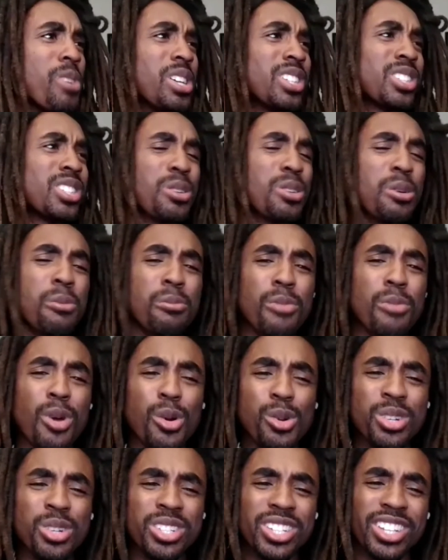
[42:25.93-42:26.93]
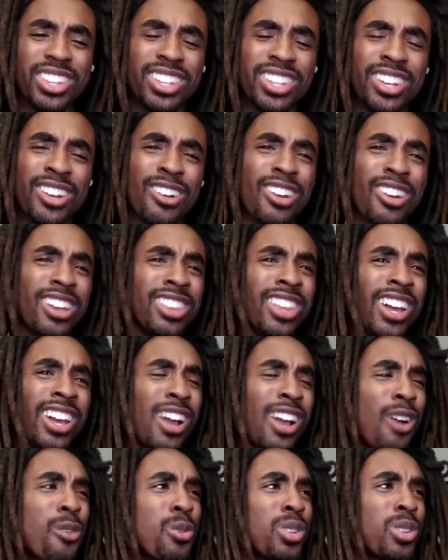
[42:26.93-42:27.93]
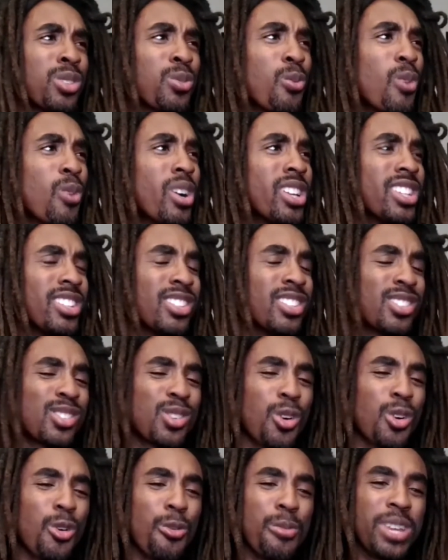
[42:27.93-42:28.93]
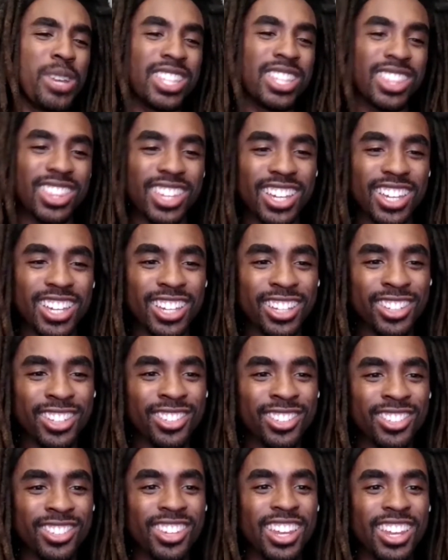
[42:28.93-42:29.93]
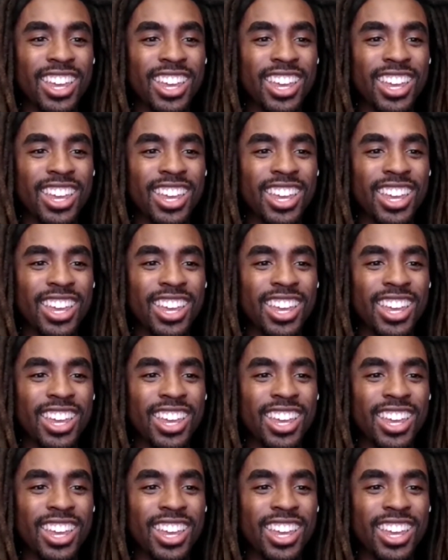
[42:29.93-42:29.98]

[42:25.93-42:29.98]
much emotion there, and like I always wanted so many things,